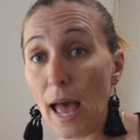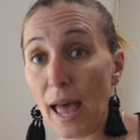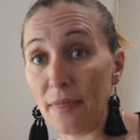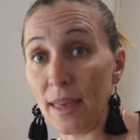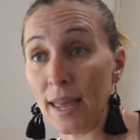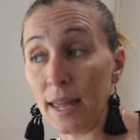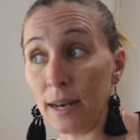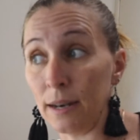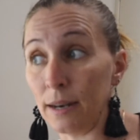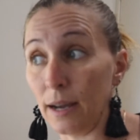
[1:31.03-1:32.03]
and
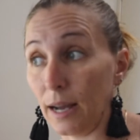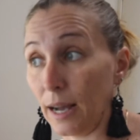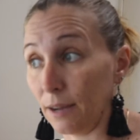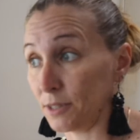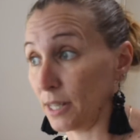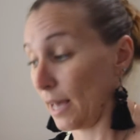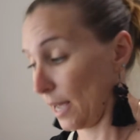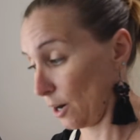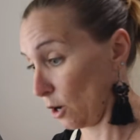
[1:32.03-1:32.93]
then after that